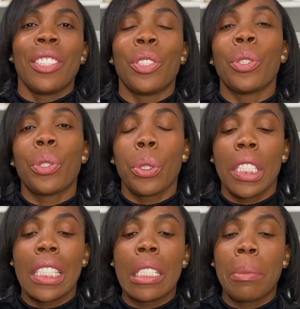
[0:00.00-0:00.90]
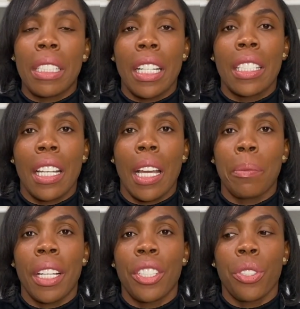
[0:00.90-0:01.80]
due to the limited
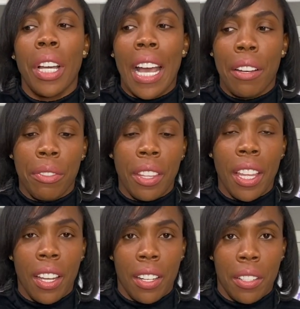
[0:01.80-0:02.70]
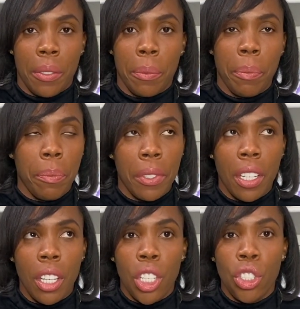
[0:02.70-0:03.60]
time that you have there,
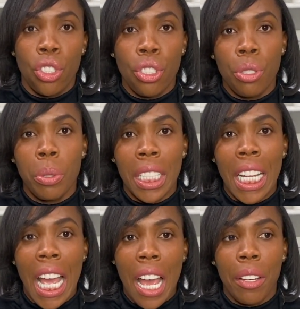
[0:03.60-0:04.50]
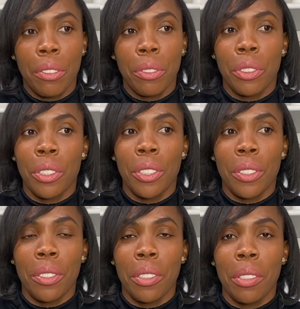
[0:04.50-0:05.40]
you would have
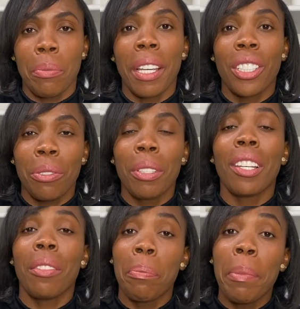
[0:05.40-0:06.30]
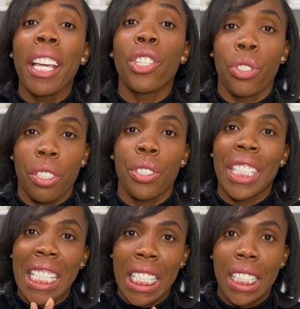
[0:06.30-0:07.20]
to make sure you
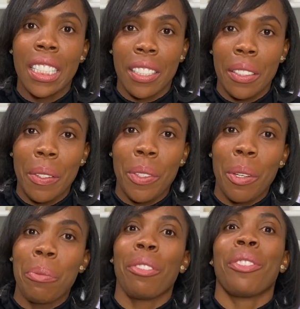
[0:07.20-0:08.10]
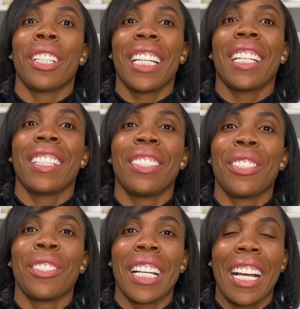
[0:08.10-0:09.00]
eat before getting
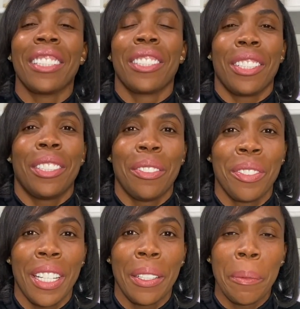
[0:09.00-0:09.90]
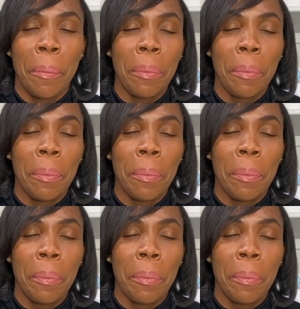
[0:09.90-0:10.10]
to Cali Colombia.